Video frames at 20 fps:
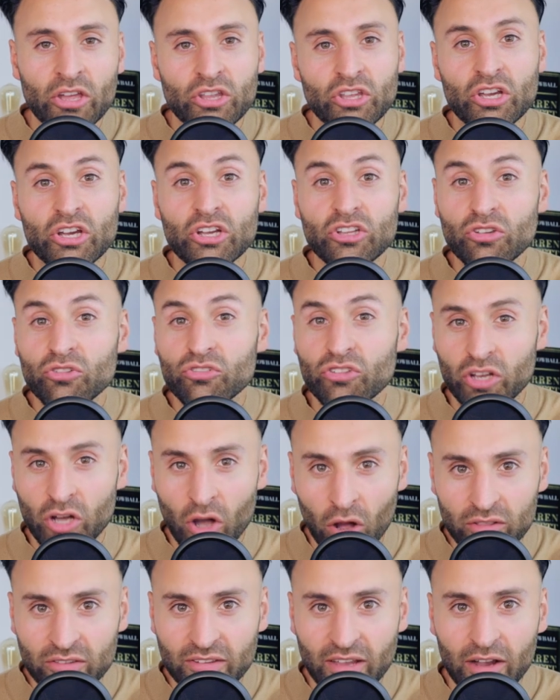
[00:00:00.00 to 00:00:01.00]
You can use the
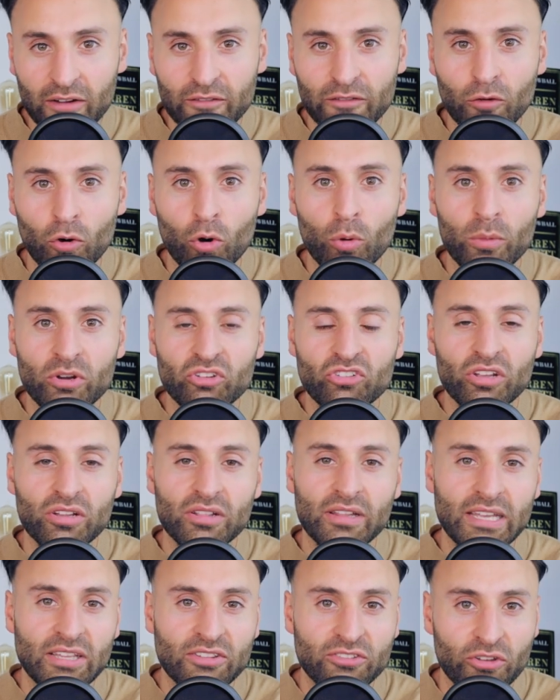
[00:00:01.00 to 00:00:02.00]
contact form, which you
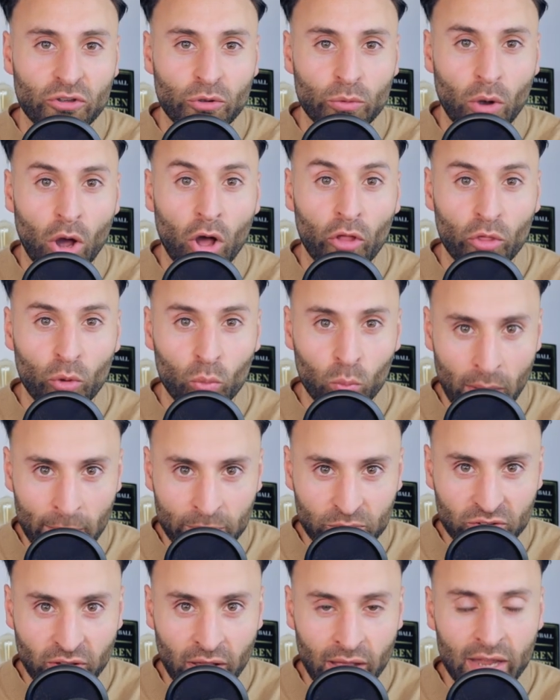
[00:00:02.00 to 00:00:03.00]
can link to on the
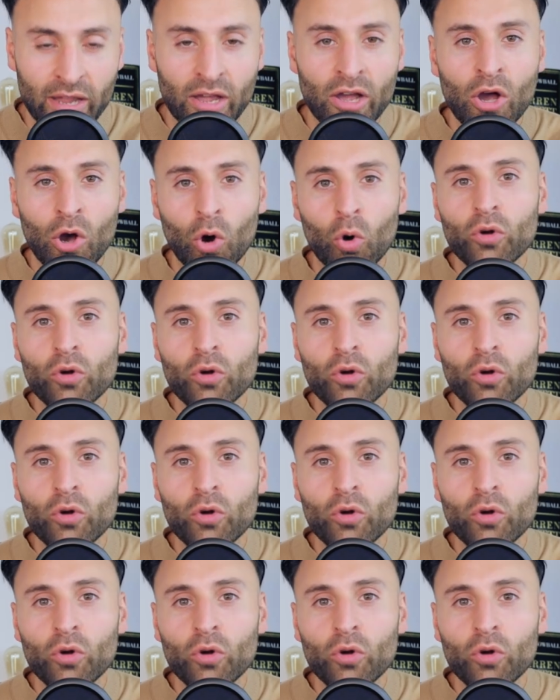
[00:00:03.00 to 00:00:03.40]
website,